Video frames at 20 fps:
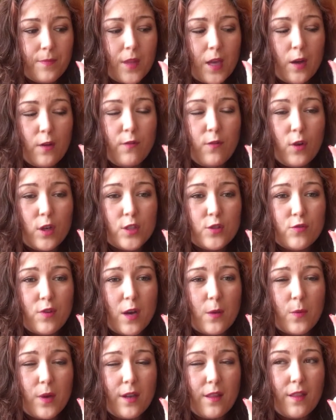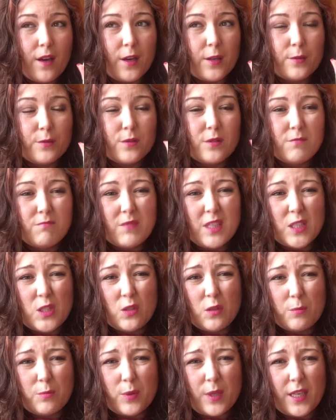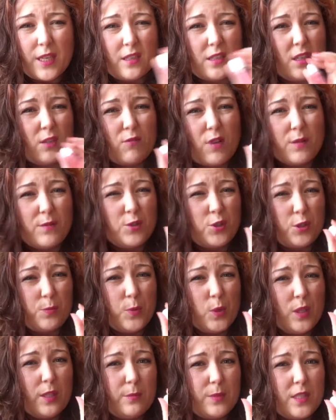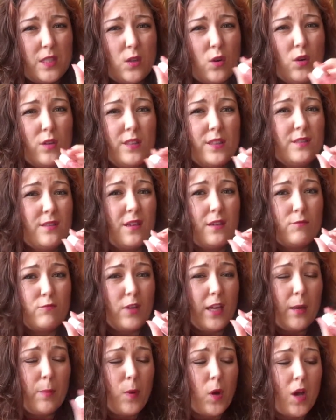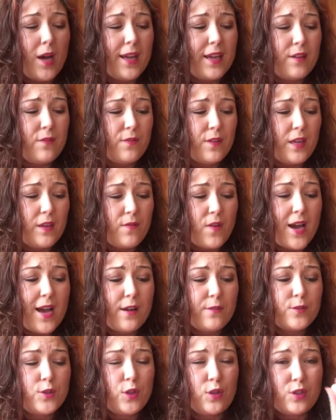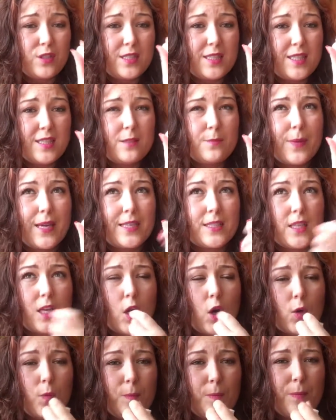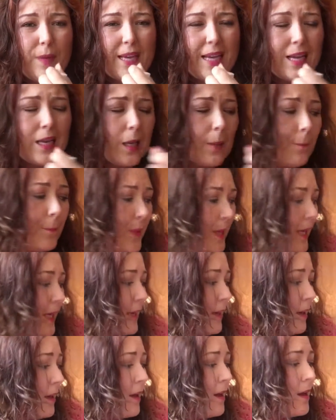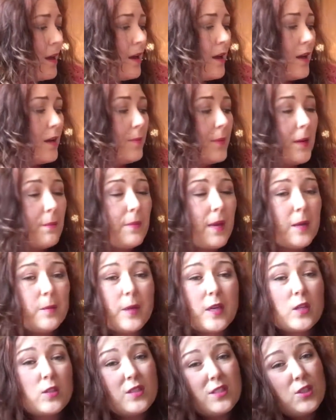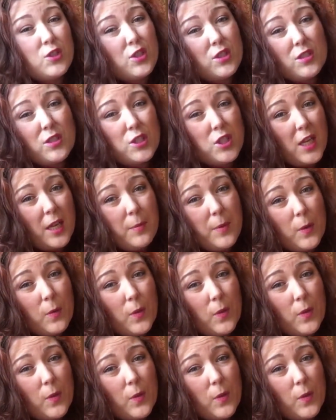I thought I'd try one of those. It's not brilliant. I'd rather just put lipstick on and reapply if I have to, because this makes it go a bit clumpy. It may be because it's just a cheapy